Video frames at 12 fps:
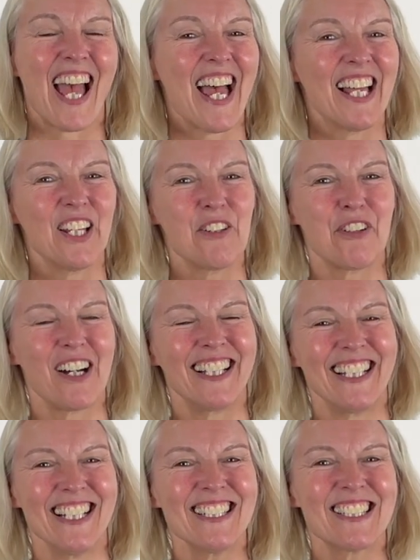Hello
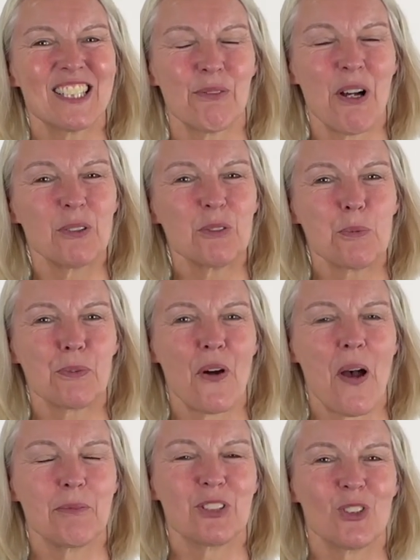violinists, welcome to
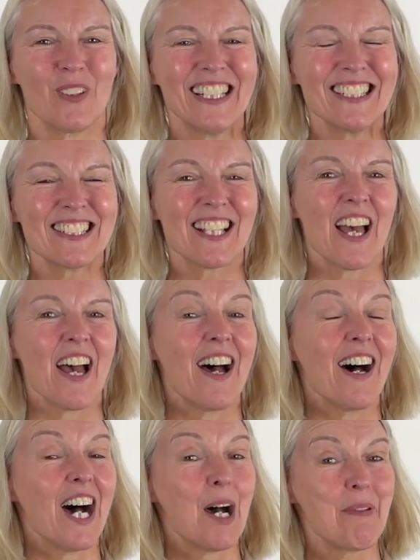Pro-Am Strings.
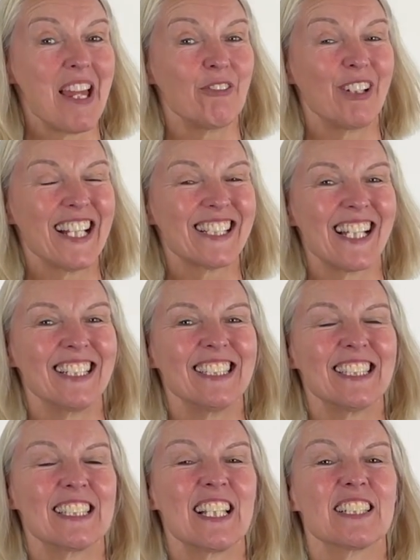I'm Henriette and
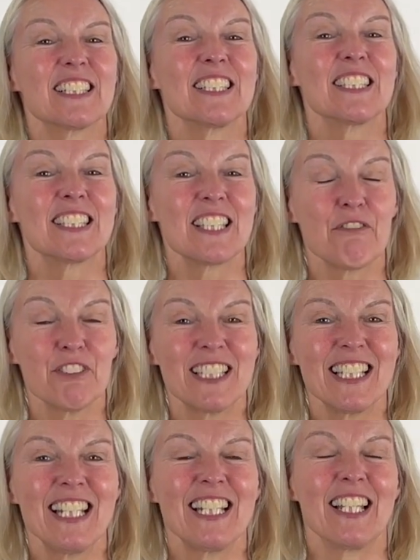this is lesson
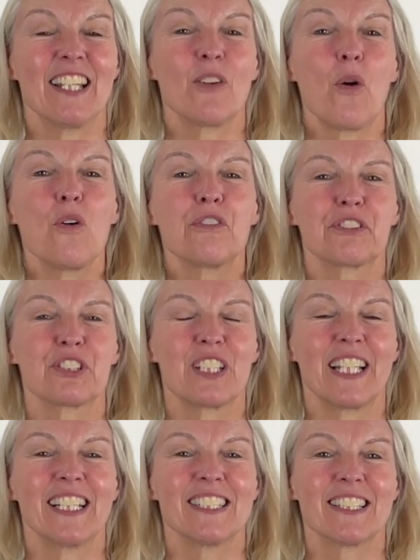17 in the All for
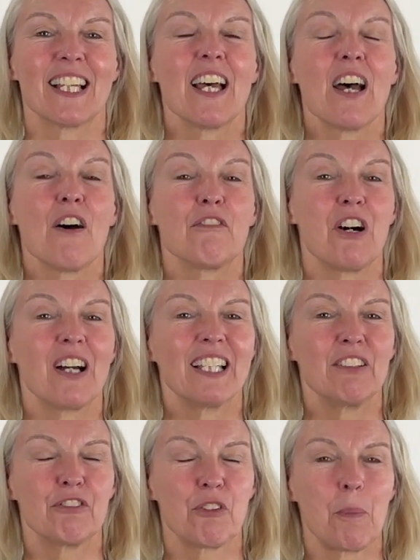Strings
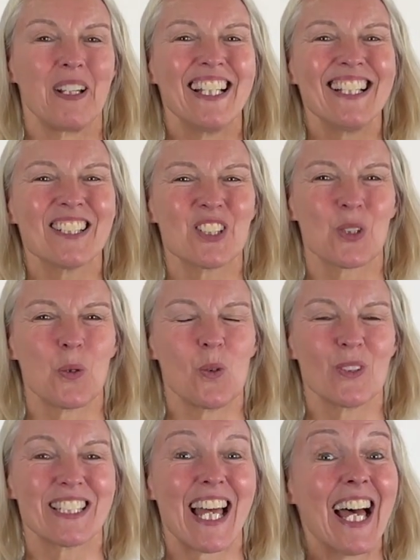Violin for Beginners
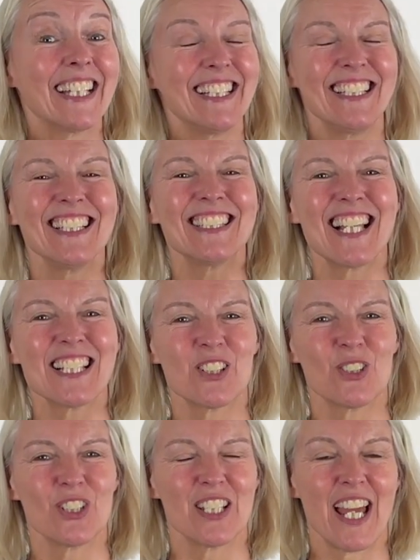course, and in this
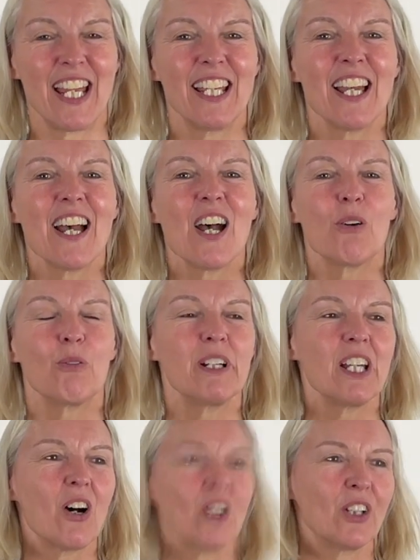lesson today
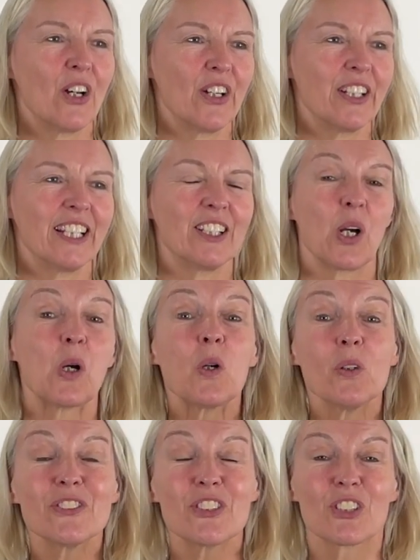we are learning the
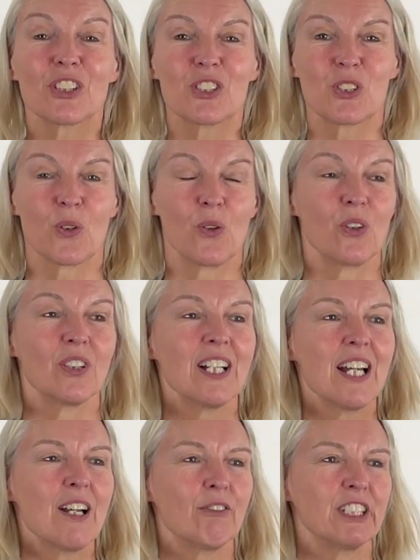concert song,
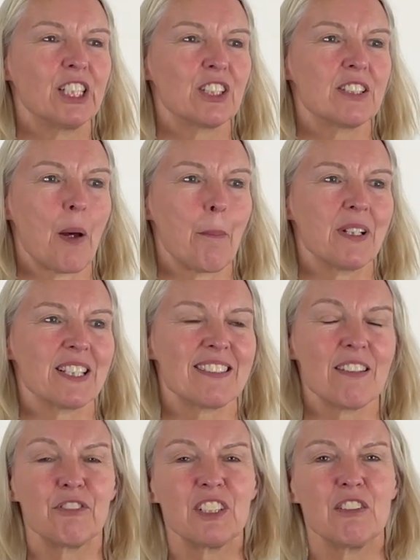which is number
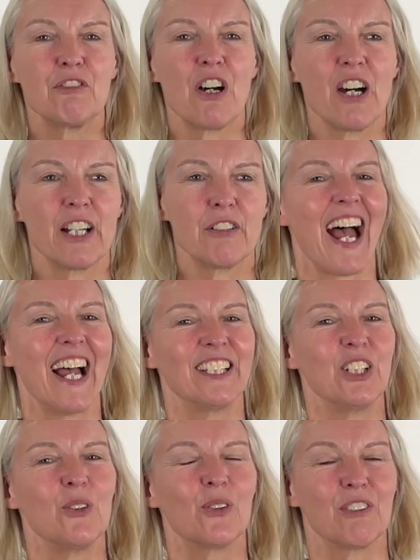75, and
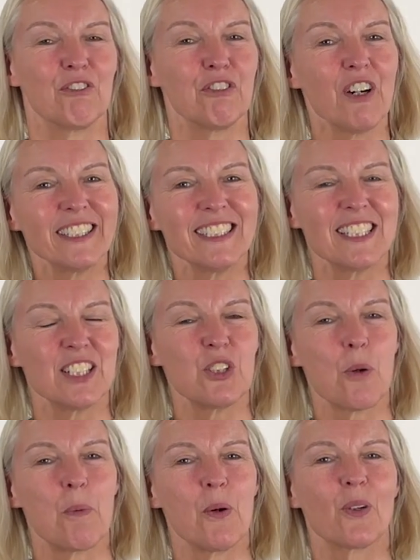you can find it in
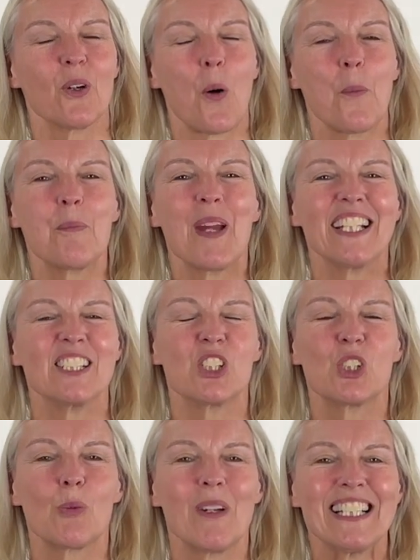your book on page
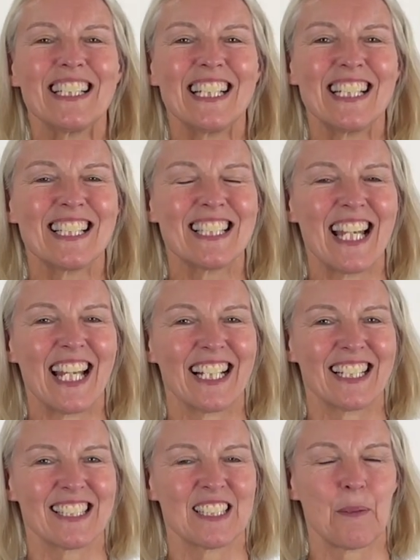
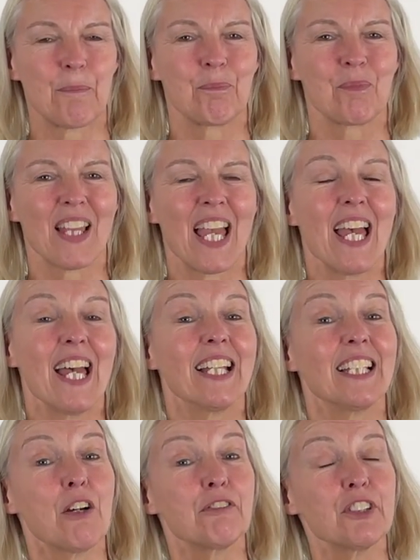26.
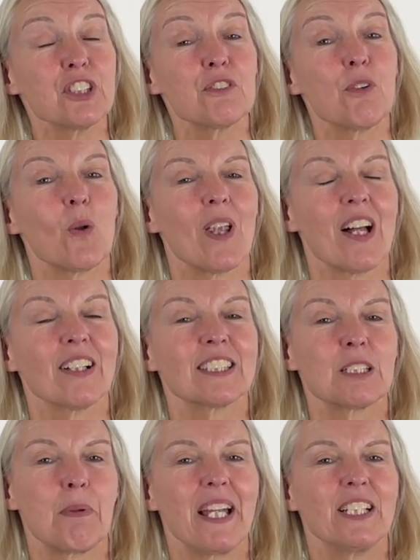Now first of all I'll
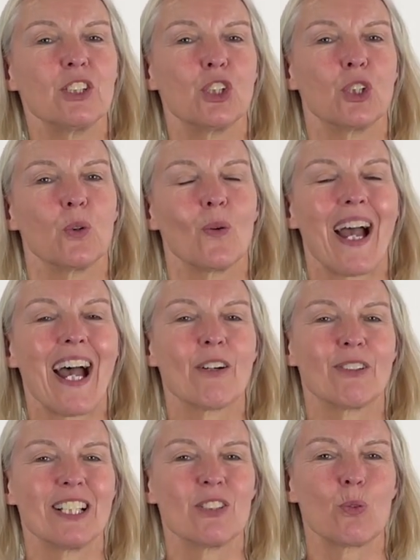explain to you how
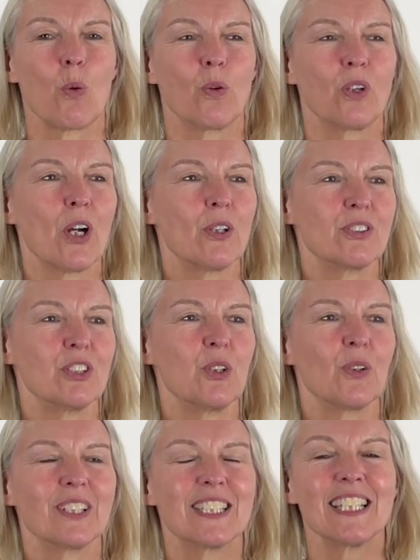this song goes, and you
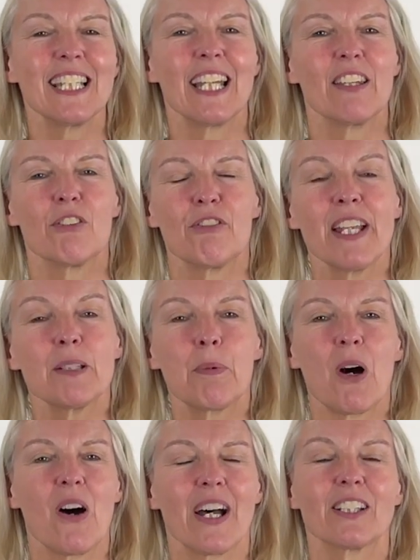can see in the red
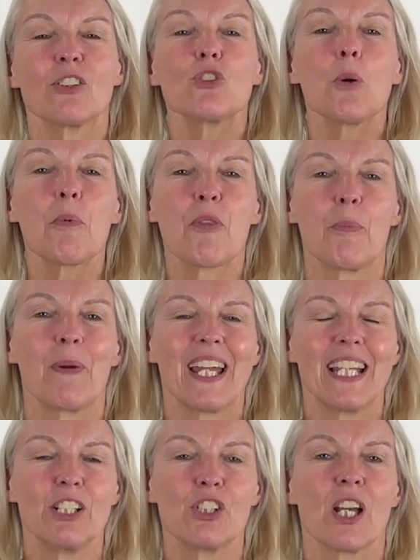bar at the top of the
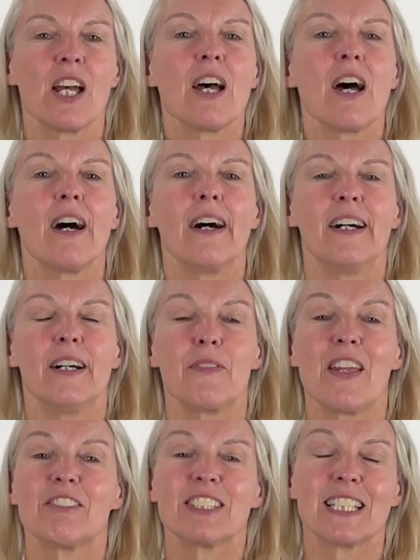page
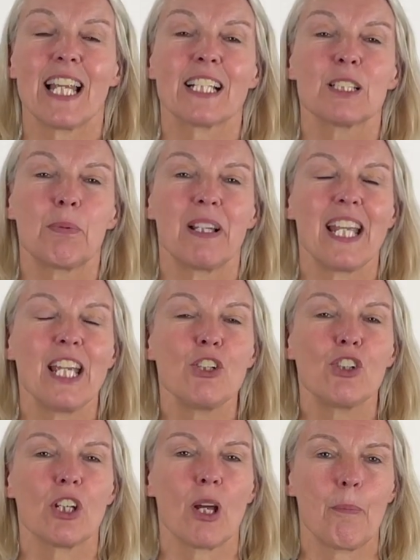there is an
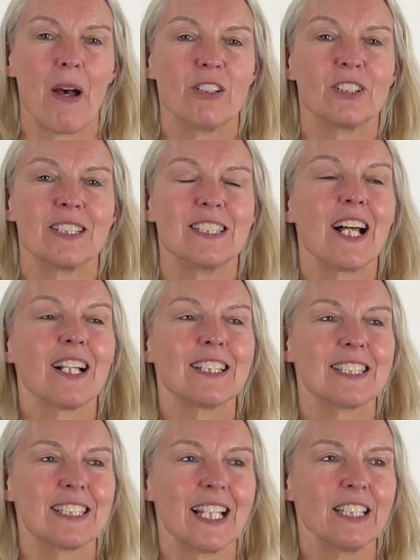explanation about dal
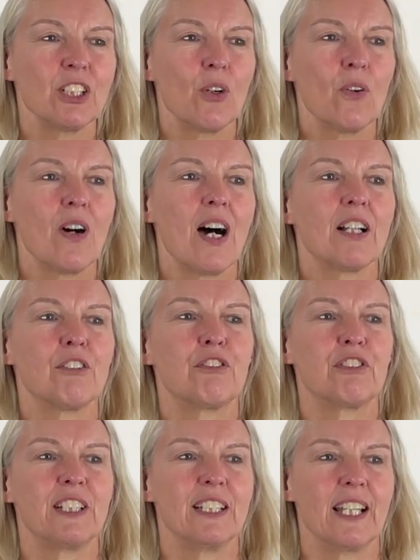segno al
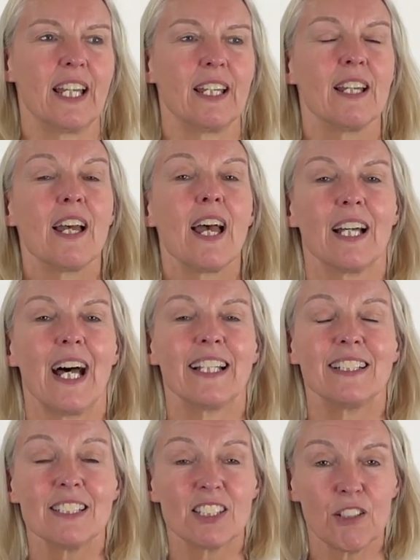fine, and
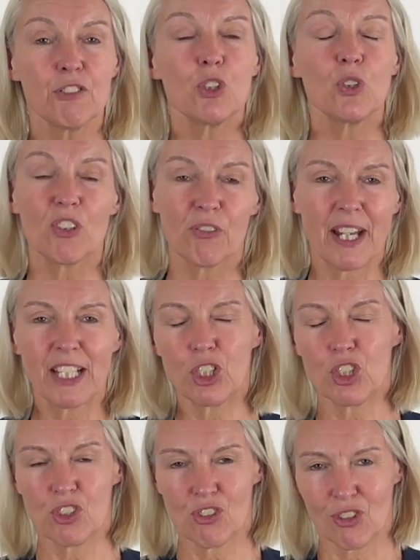this gives you
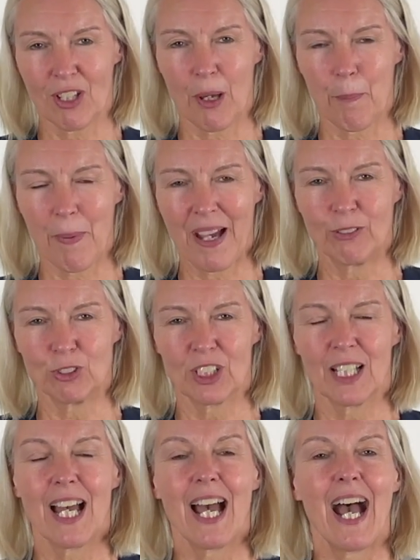directions about
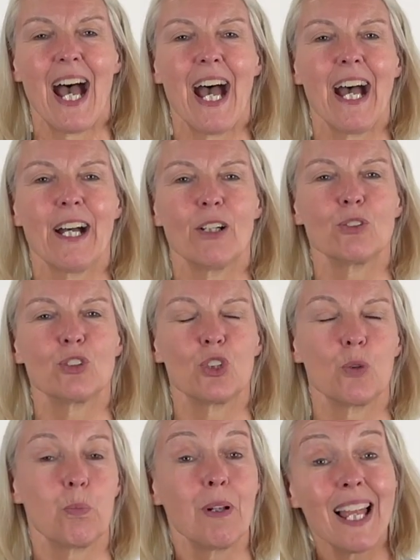how
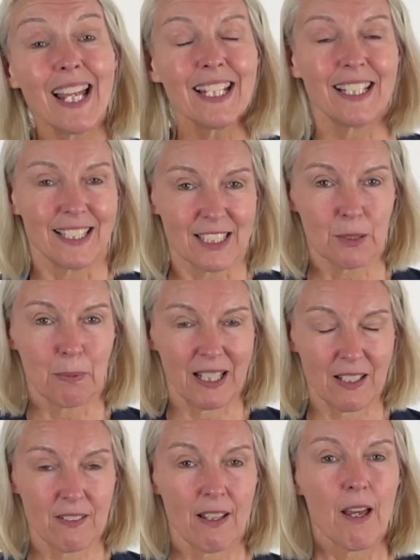to play this
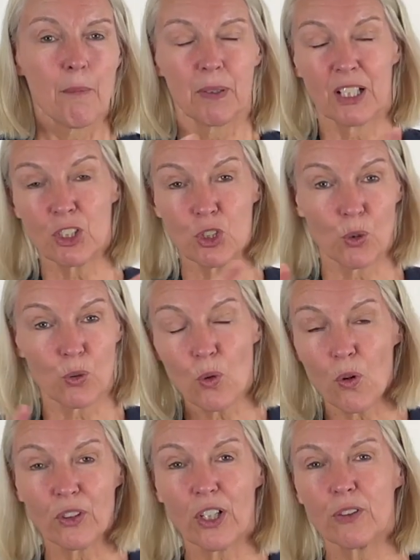piece, because you're
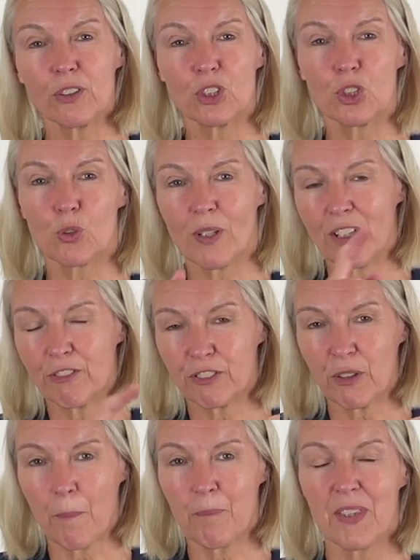not going straight
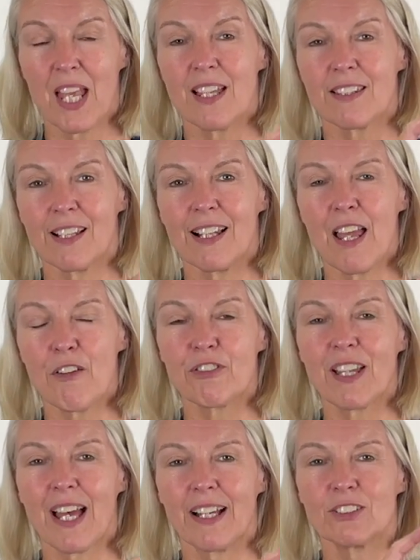from the left
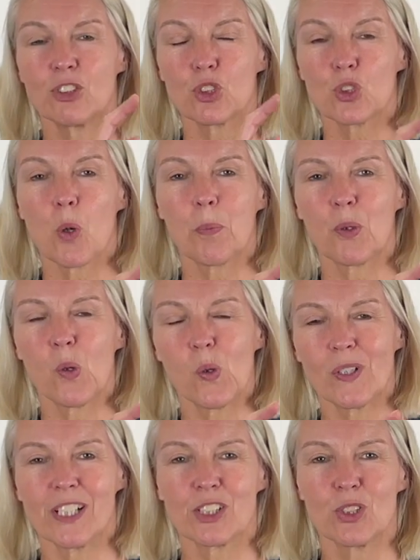hand top
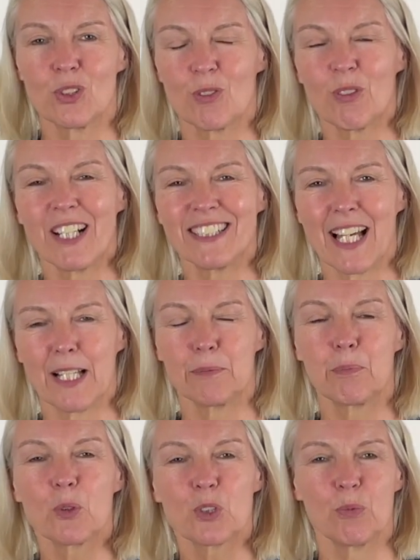corner to the right hand
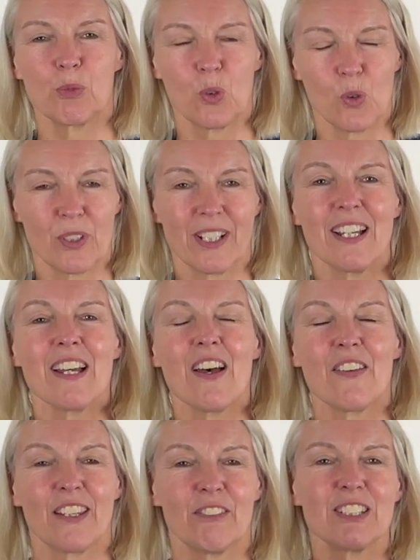bottom corner.
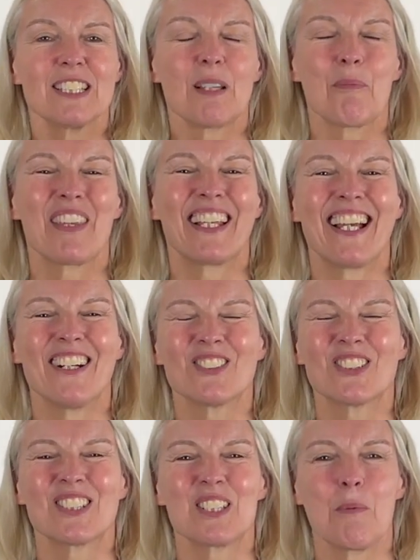There is something
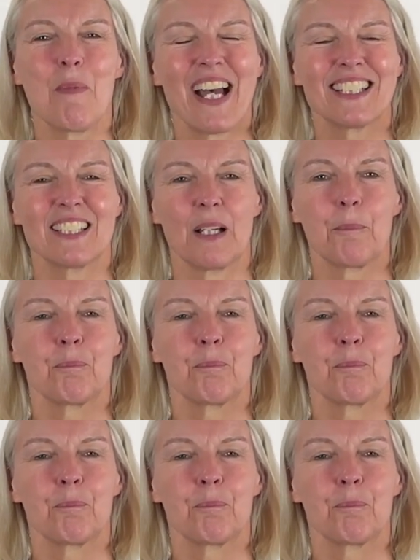else the matter.